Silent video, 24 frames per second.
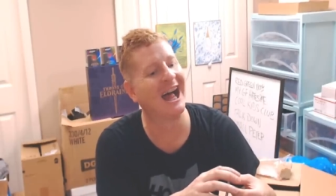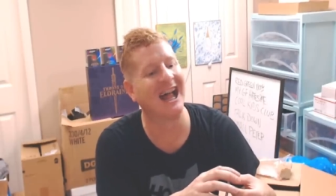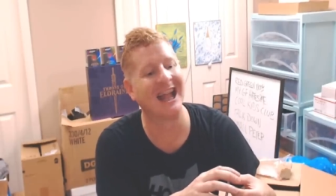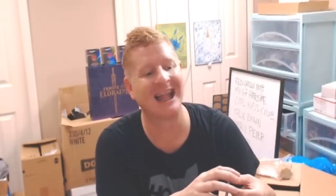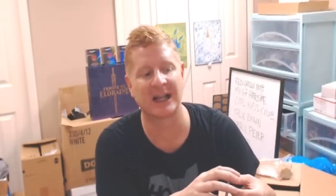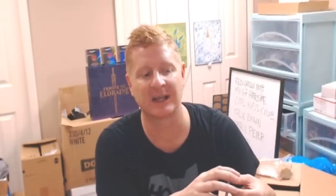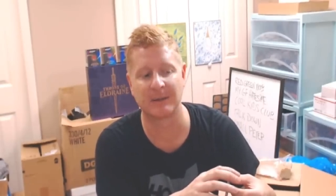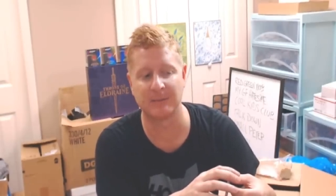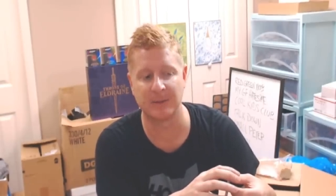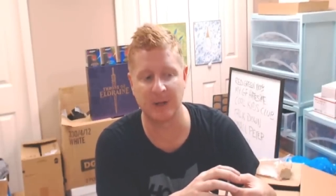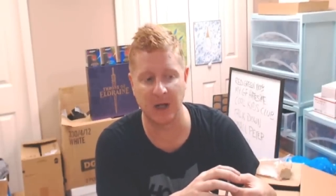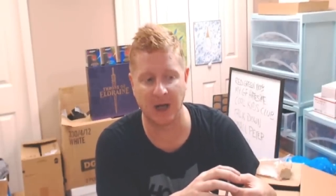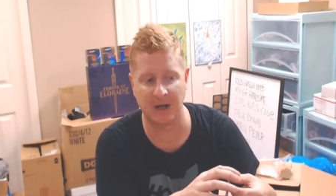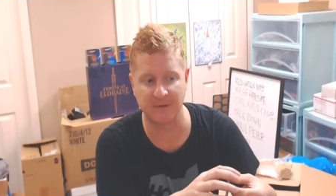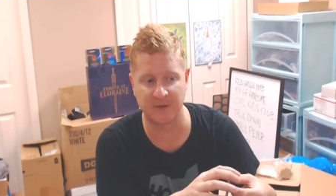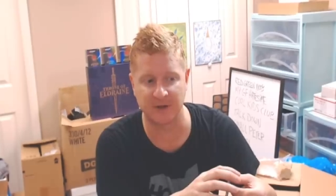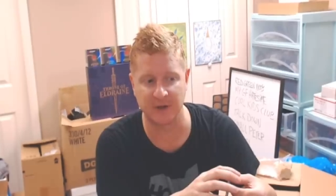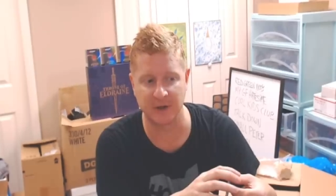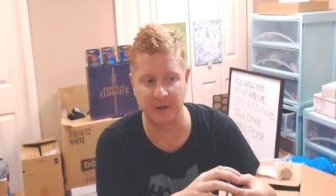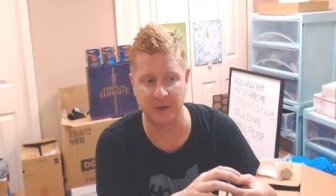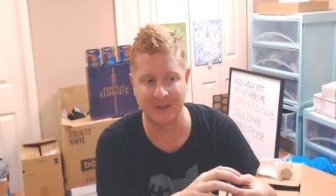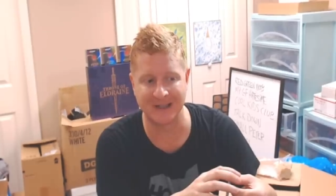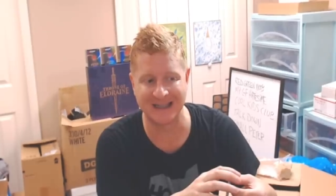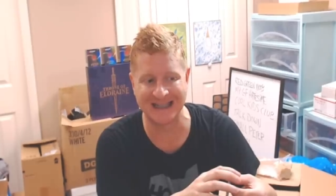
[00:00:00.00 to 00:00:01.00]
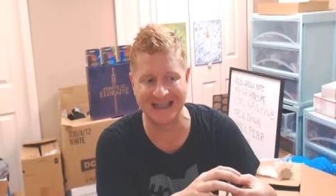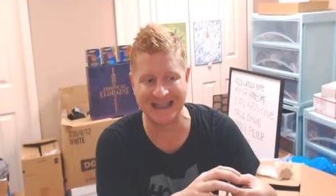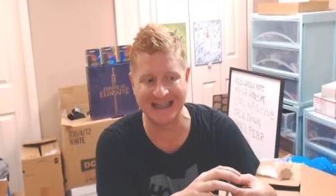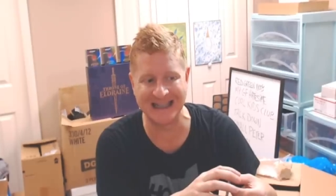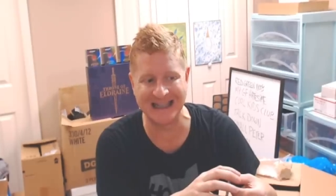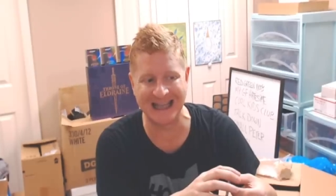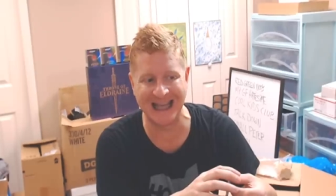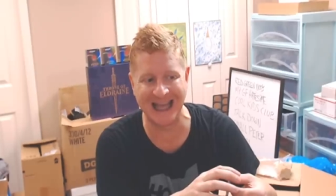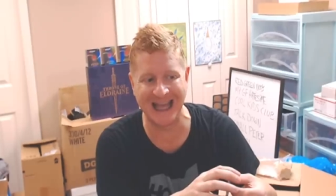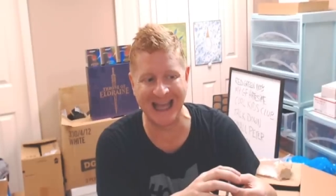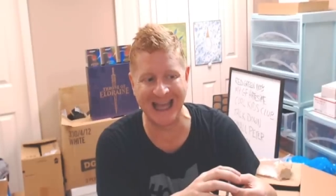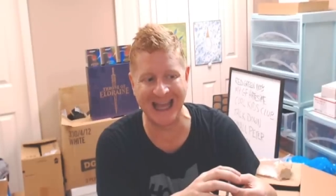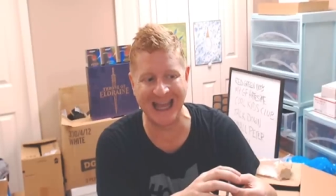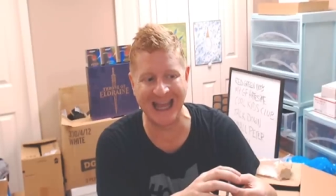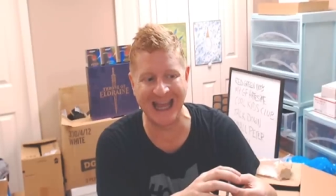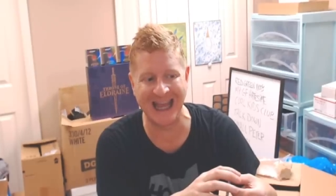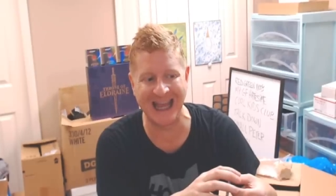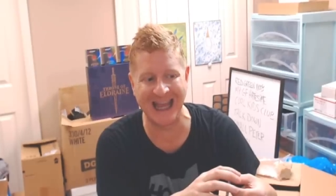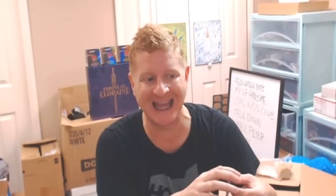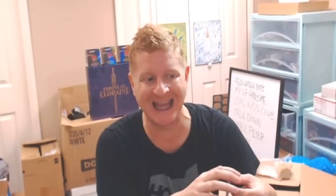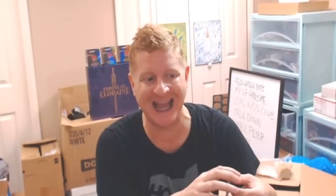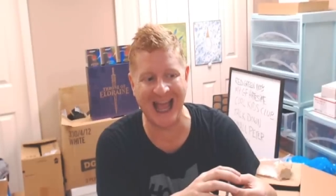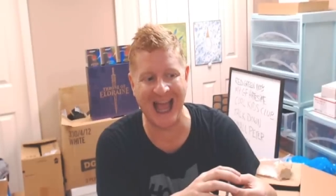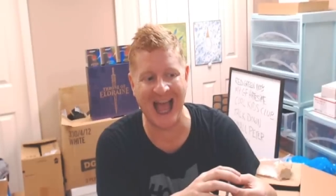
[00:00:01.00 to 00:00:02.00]
I'm gonna be off soon.
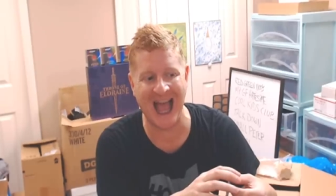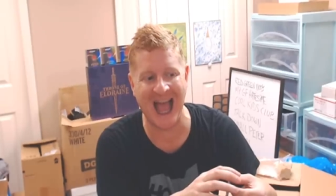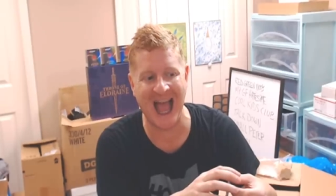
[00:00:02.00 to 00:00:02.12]
Yay!